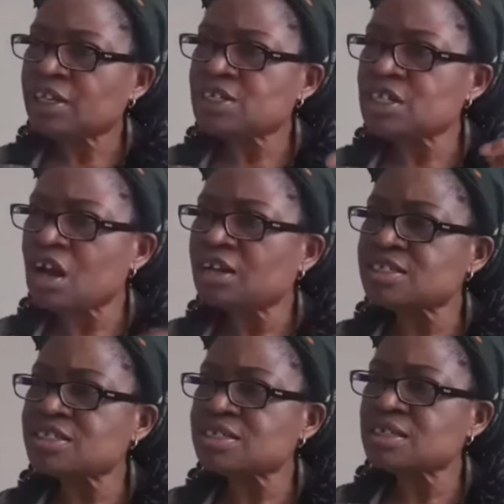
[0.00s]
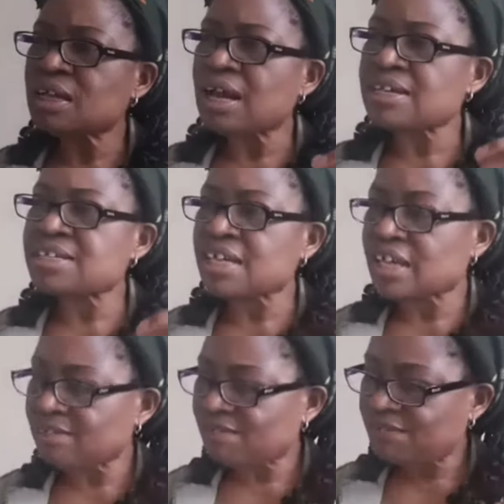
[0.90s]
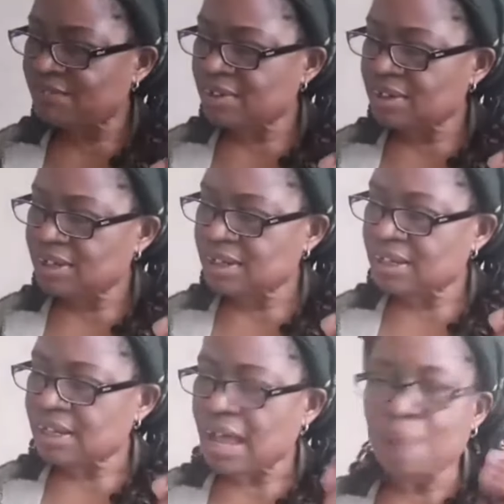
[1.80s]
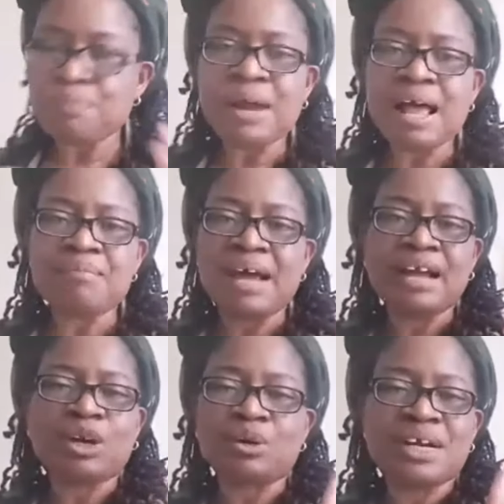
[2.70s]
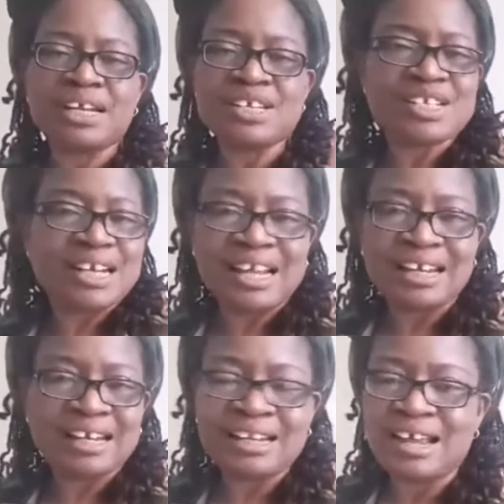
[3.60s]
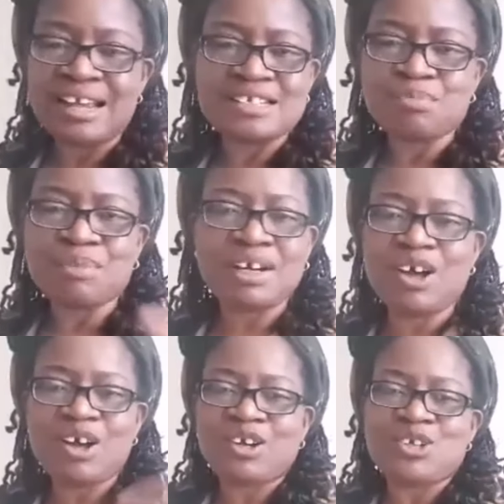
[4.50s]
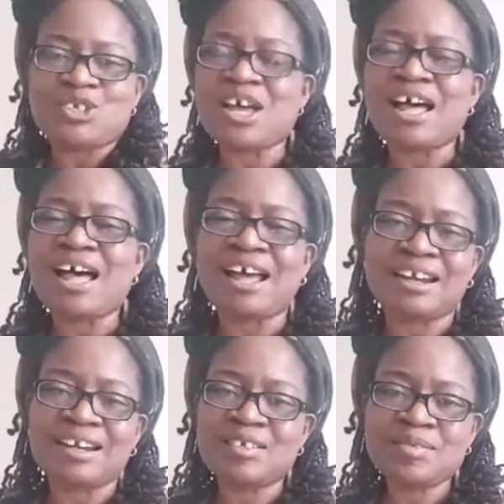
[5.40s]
It's not as if Abraham had already slain Isaac, but God knows your heart.